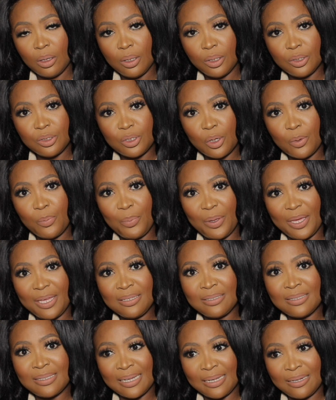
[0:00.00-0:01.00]
So
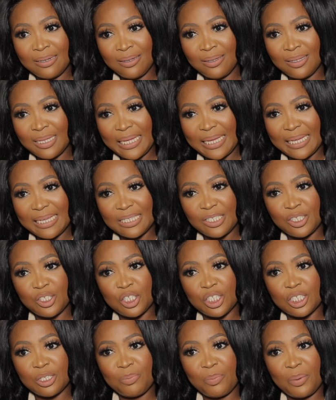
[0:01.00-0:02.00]
being single is
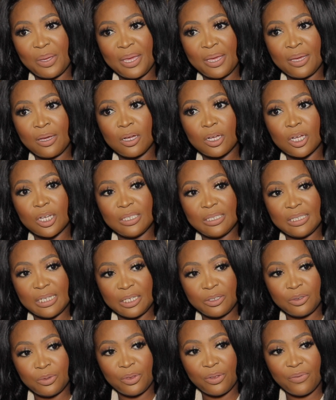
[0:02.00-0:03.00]
just being
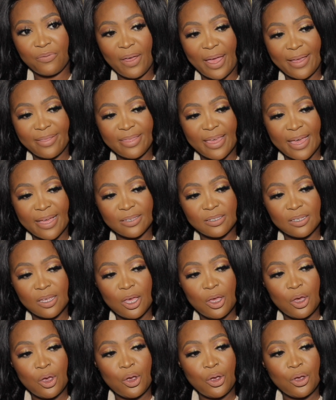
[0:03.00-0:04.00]
content to the fact that
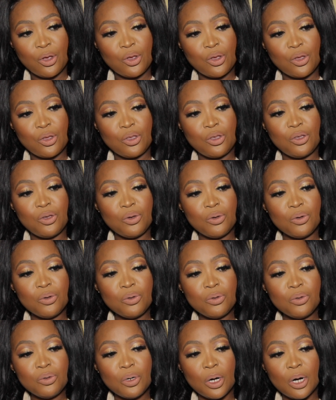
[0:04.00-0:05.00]

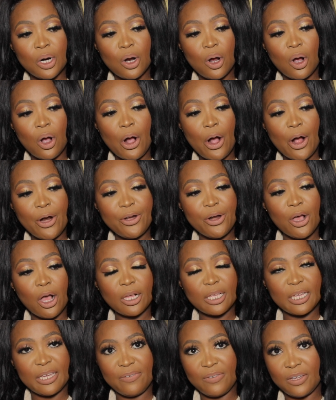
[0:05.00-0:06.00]
you are
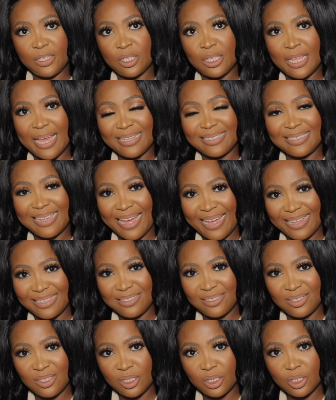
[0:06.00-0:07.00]
not giving that
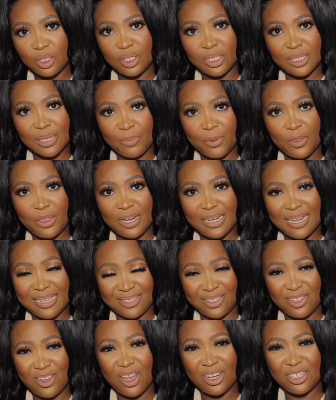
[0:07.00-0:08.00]
title to someone that
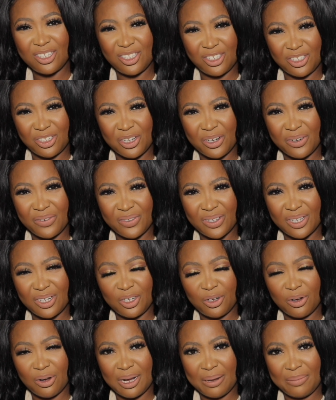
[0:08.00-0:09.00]
does not deserve it.
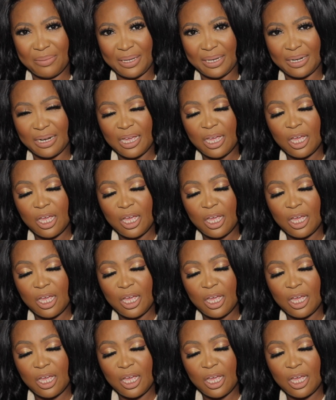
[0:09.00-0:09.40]
You know what I mean?